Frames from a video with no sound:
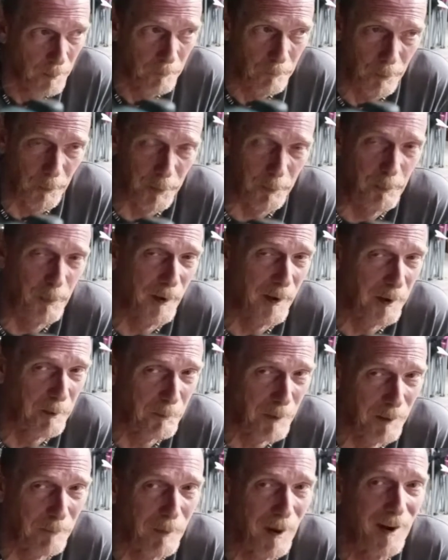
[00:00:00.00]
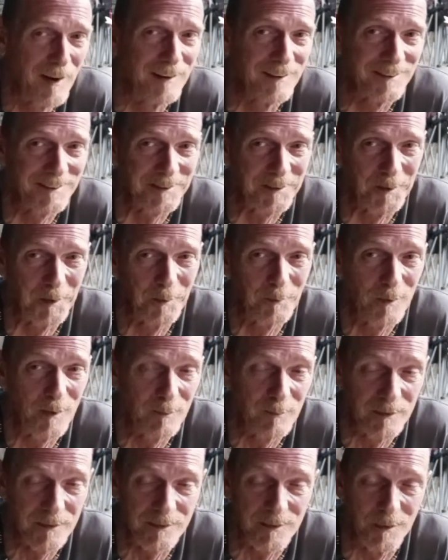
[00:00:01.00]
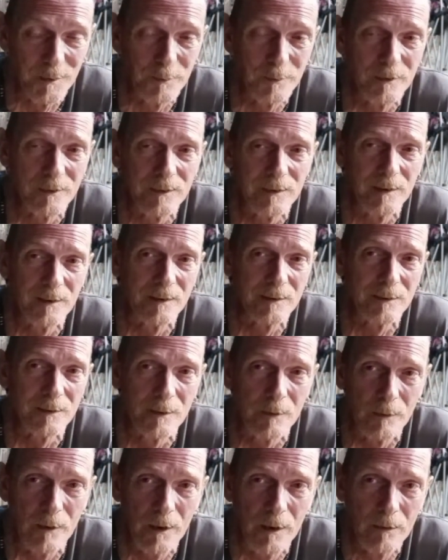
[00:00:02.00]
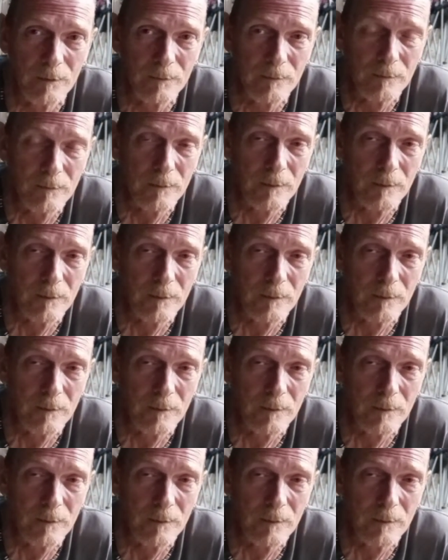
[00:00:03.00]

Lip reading: Pretty bad about buying this stuff, rubbing this stuff, and just letting it sit around.